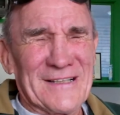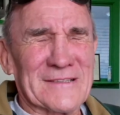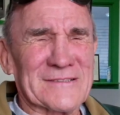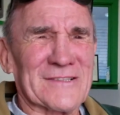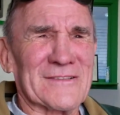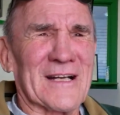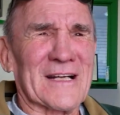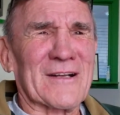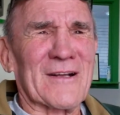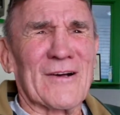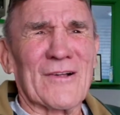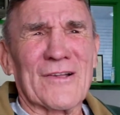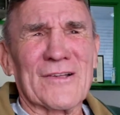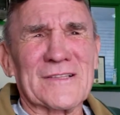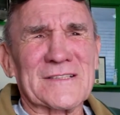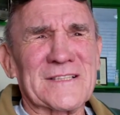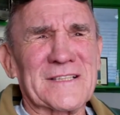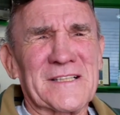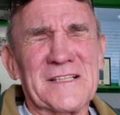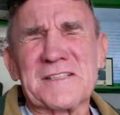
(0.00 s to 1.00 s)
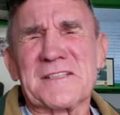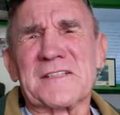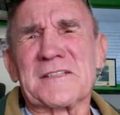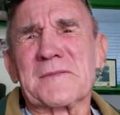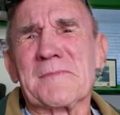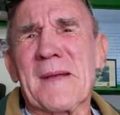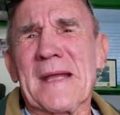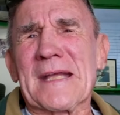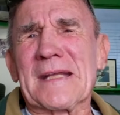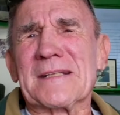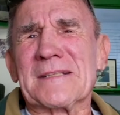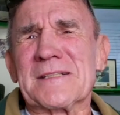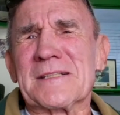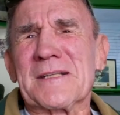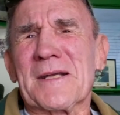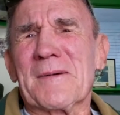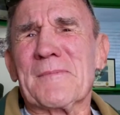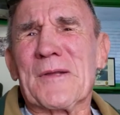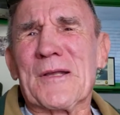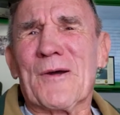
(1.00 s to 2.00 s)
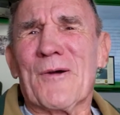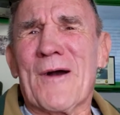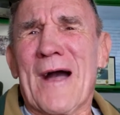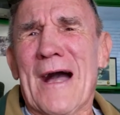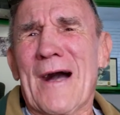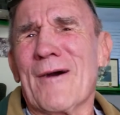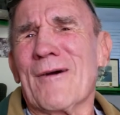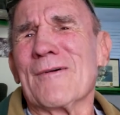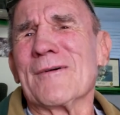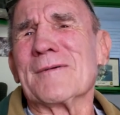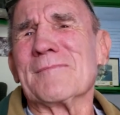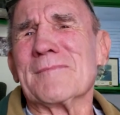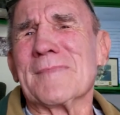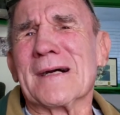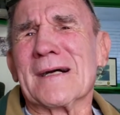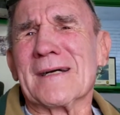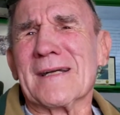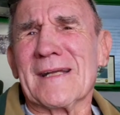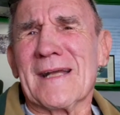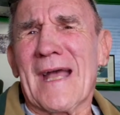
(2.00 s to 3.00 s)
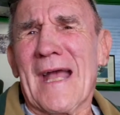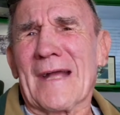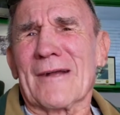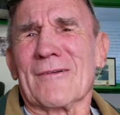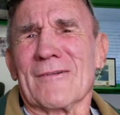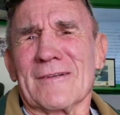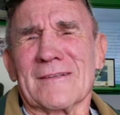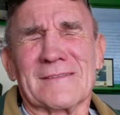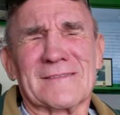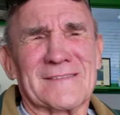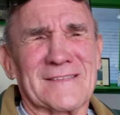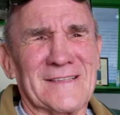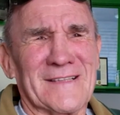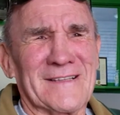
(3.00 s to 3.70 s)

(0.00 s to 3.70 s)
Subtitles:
So I called the Citizens Bank in Shelby, Ohio, by Akron.